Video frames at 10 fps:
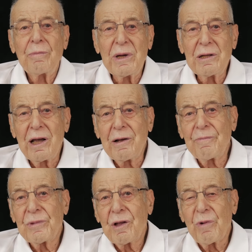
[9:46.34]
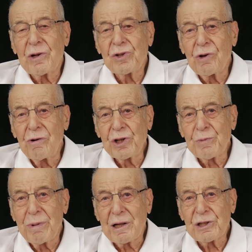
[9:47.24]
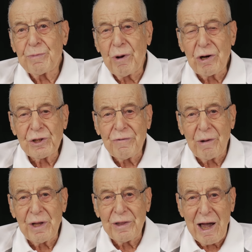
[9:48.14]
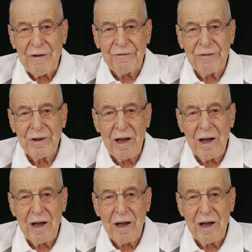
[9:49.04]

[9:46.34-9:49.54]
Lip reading: Meaning, when Jewish blood spurts from the knife,